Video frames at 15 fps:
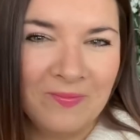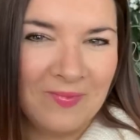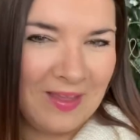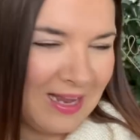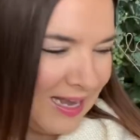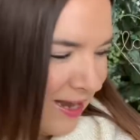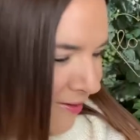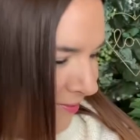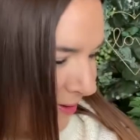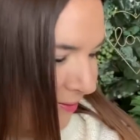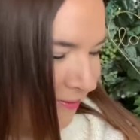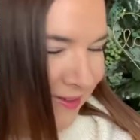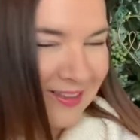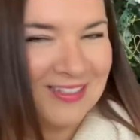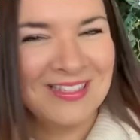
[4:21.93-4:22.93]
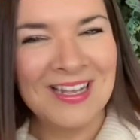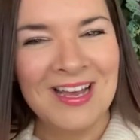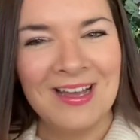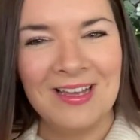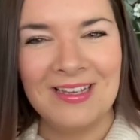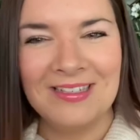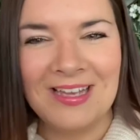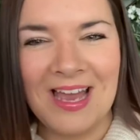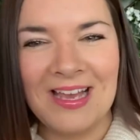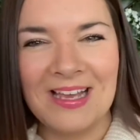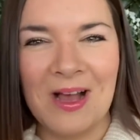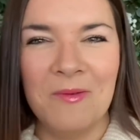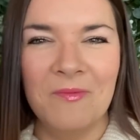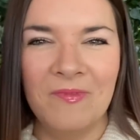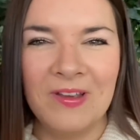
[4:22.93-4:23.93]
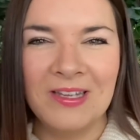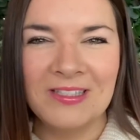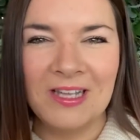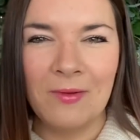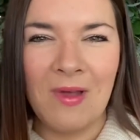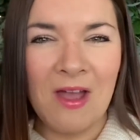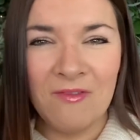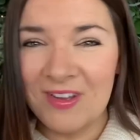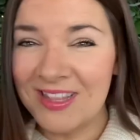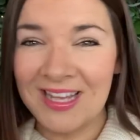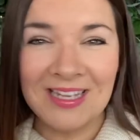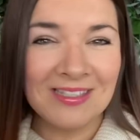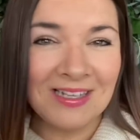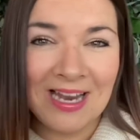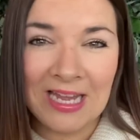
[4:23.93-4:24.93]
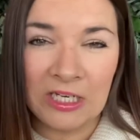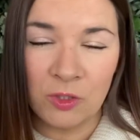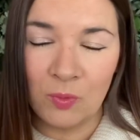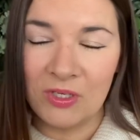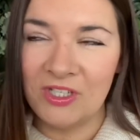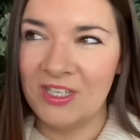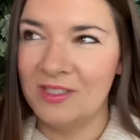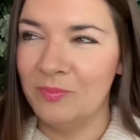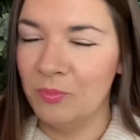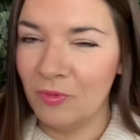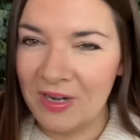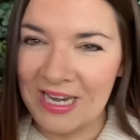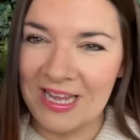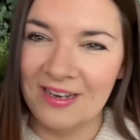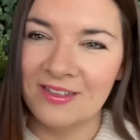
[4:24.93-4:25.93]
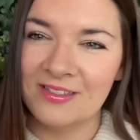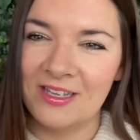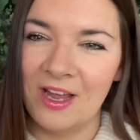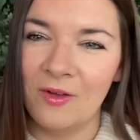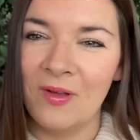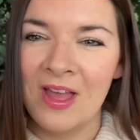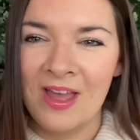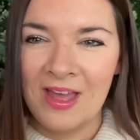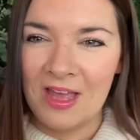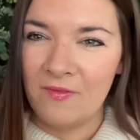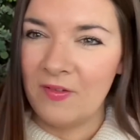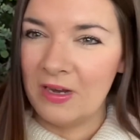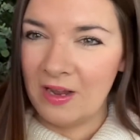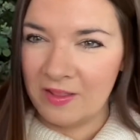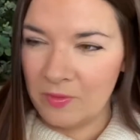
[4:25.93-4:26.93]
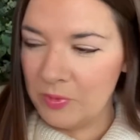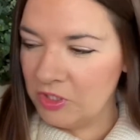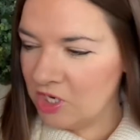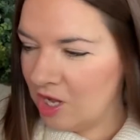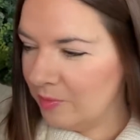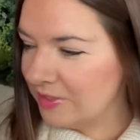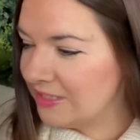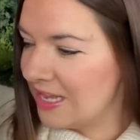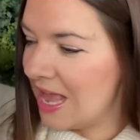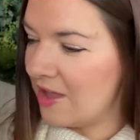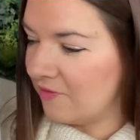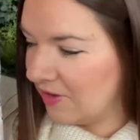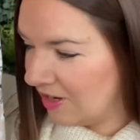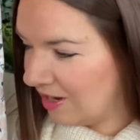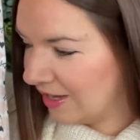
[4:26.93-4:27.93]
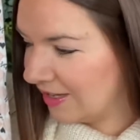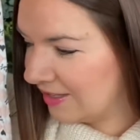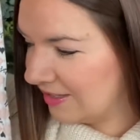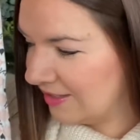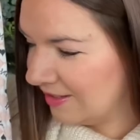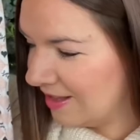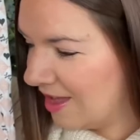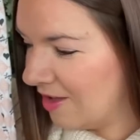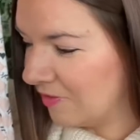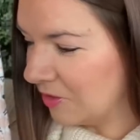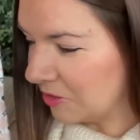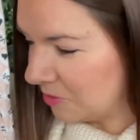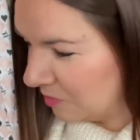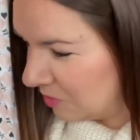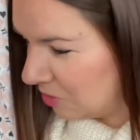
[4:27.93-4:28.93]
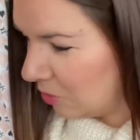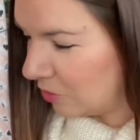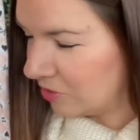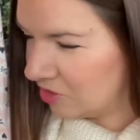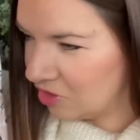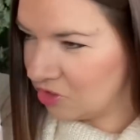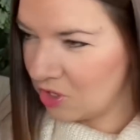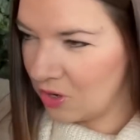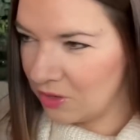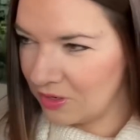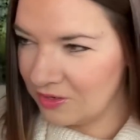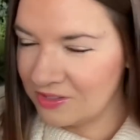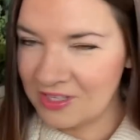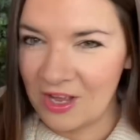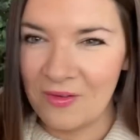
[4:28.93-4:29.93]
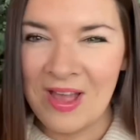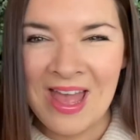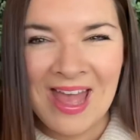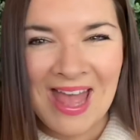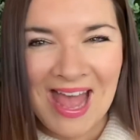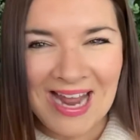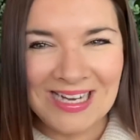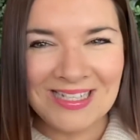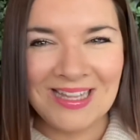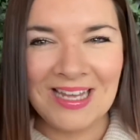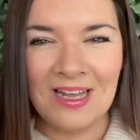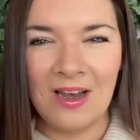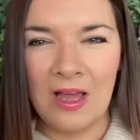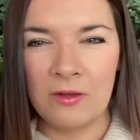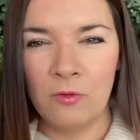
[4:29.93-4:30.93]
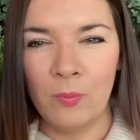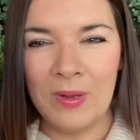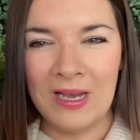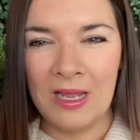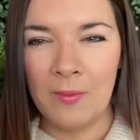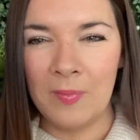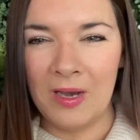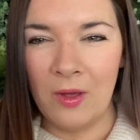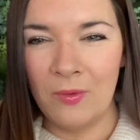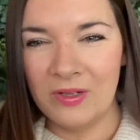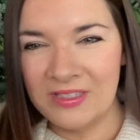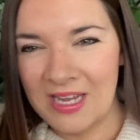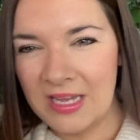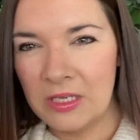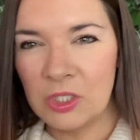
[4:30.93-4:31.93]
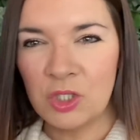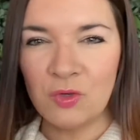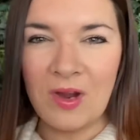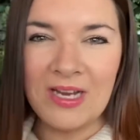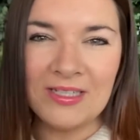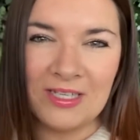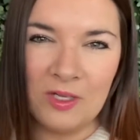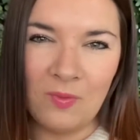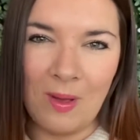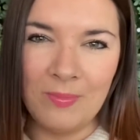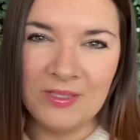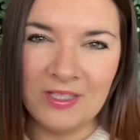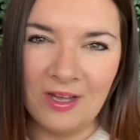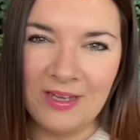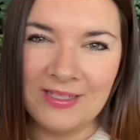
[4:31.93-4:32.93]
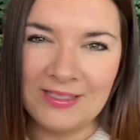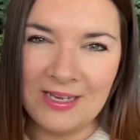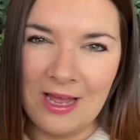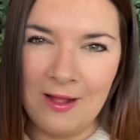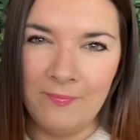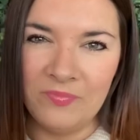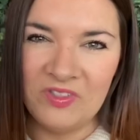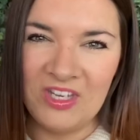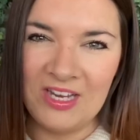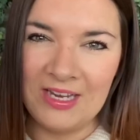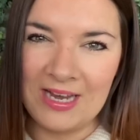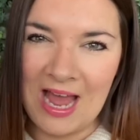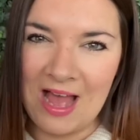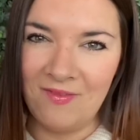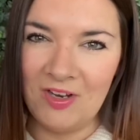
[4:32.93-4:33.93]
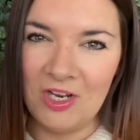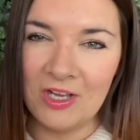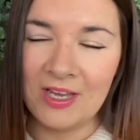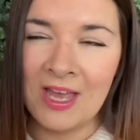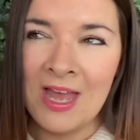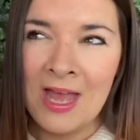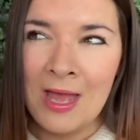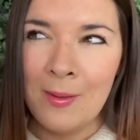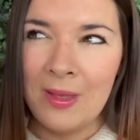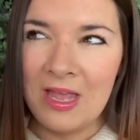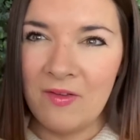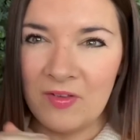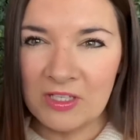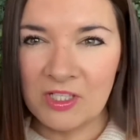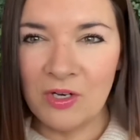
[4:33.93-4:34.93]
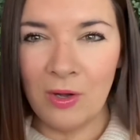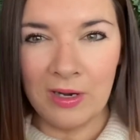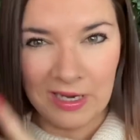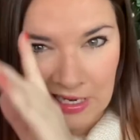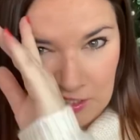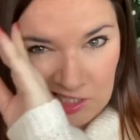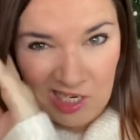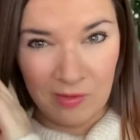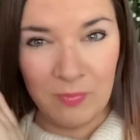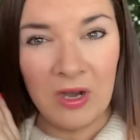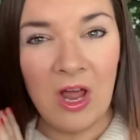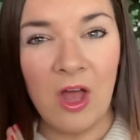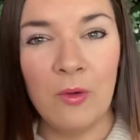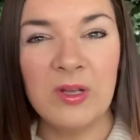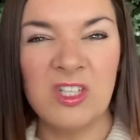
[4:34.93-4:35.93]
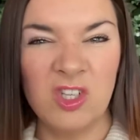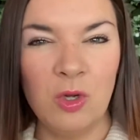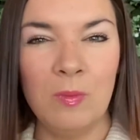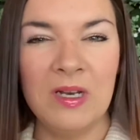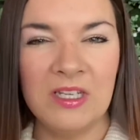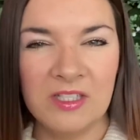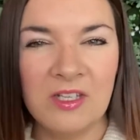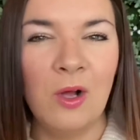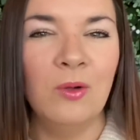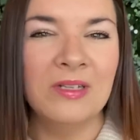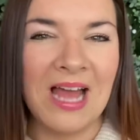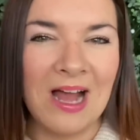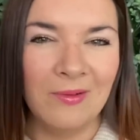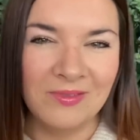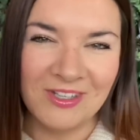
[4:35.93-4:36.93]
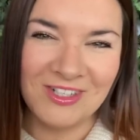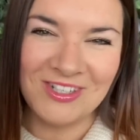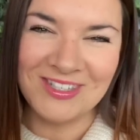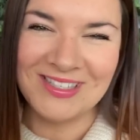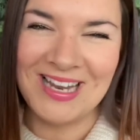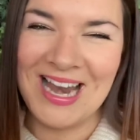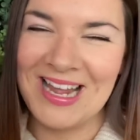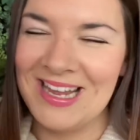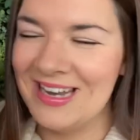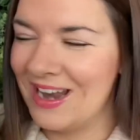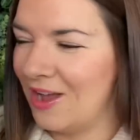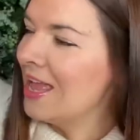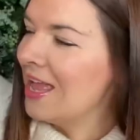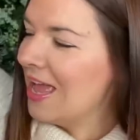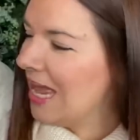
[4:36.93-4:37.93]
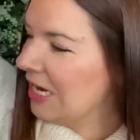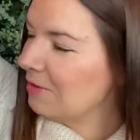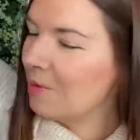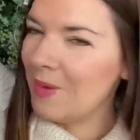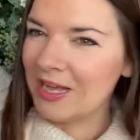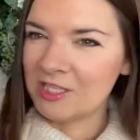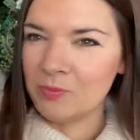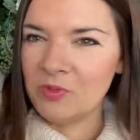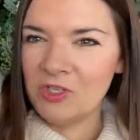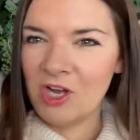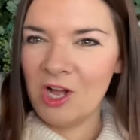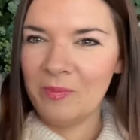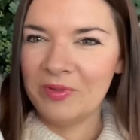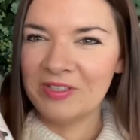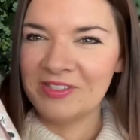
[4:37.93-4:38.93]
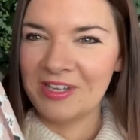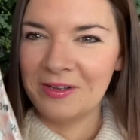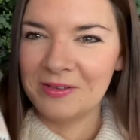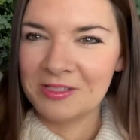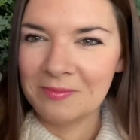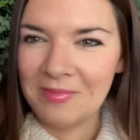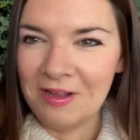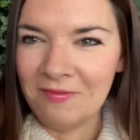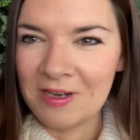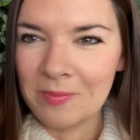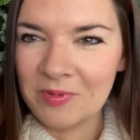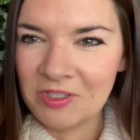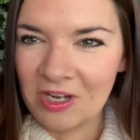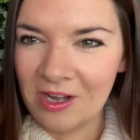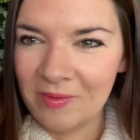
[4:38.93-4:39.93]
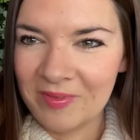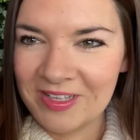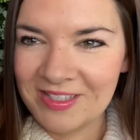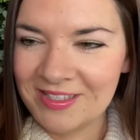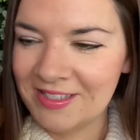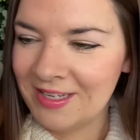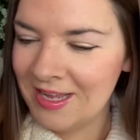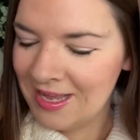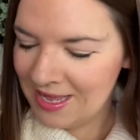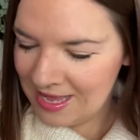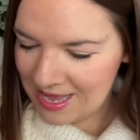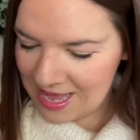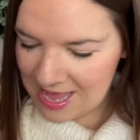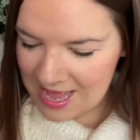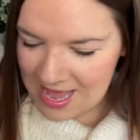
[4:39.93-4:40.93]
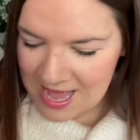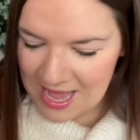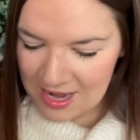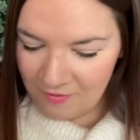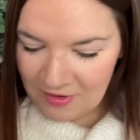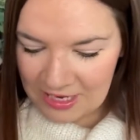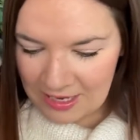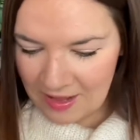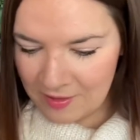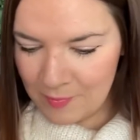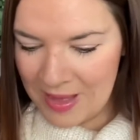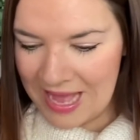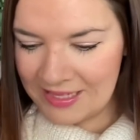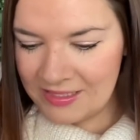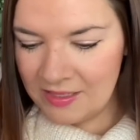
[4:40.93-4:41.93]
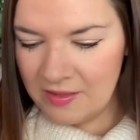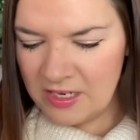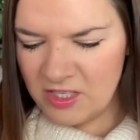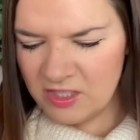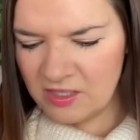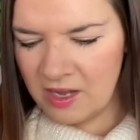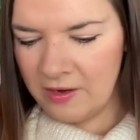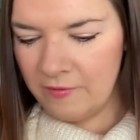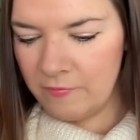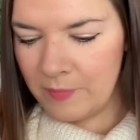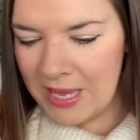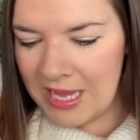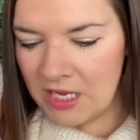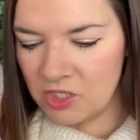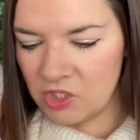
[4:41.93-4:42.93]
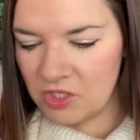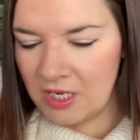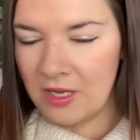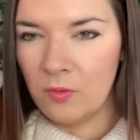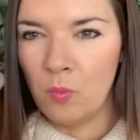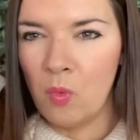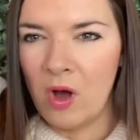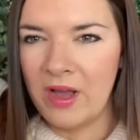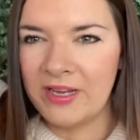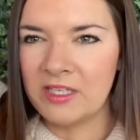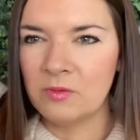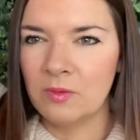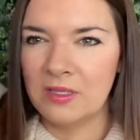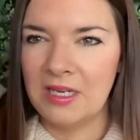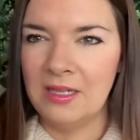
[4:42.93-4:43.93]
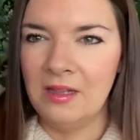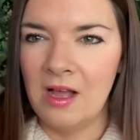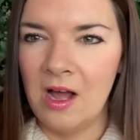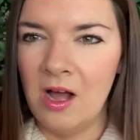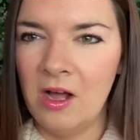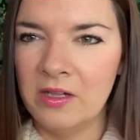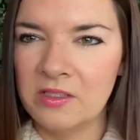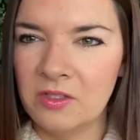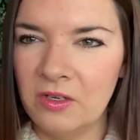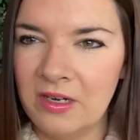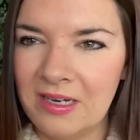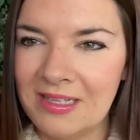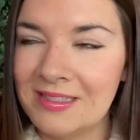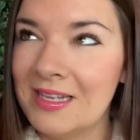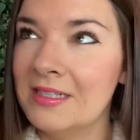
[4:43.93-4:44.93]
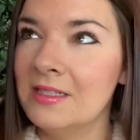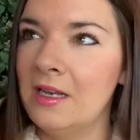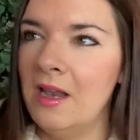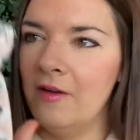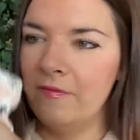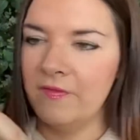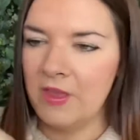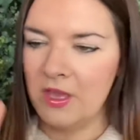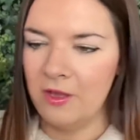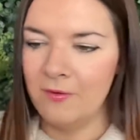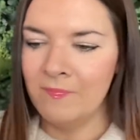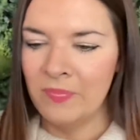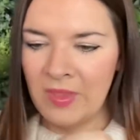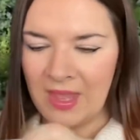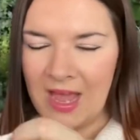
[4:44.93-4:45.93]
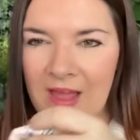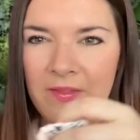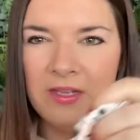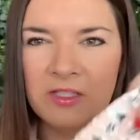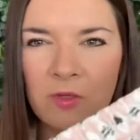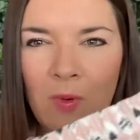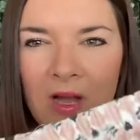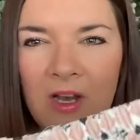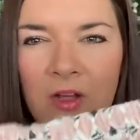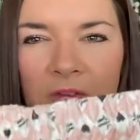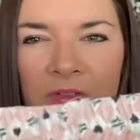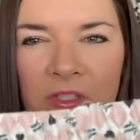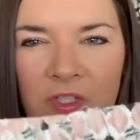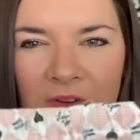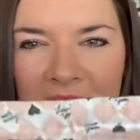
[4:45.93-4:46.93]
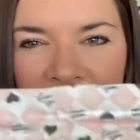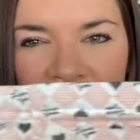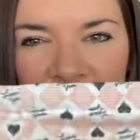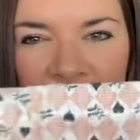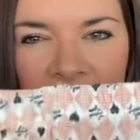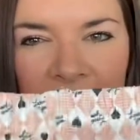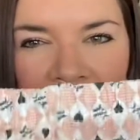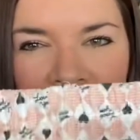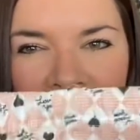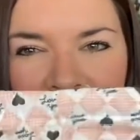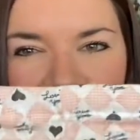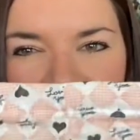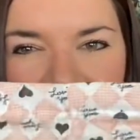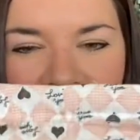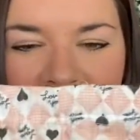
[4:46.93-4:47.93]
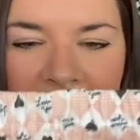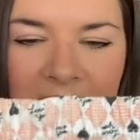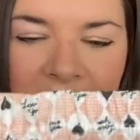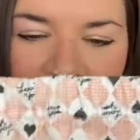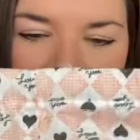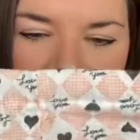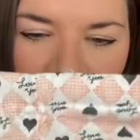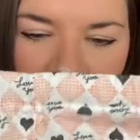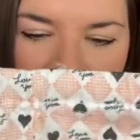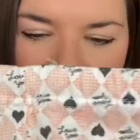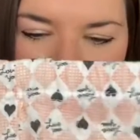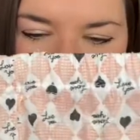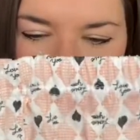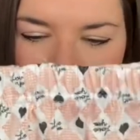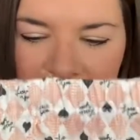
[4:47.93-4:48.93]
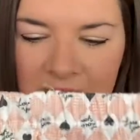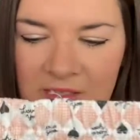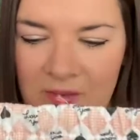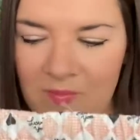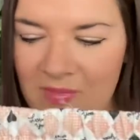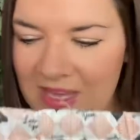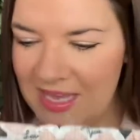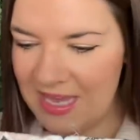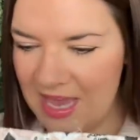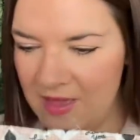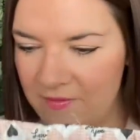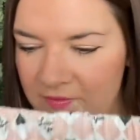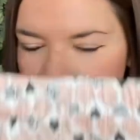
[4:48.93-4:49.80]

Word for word: Hello Rufus, he's getting comfy. So everything's linked, which is brilliant. So if you like the pyjama set, if you like, I've got some socks to show you. So anything you like will be linked below and it'll take you straight to the website um, so you can have a look. If it's not linked below, it's normally sold out. So just to let you know. anyway, back to pyjamas. So some lovely pyjamas. Uh, I really like the pattern. They're just kind of peachy and white with little hearts on it. it says love you. And there's quite a lot of stretch to these as well. So there's some give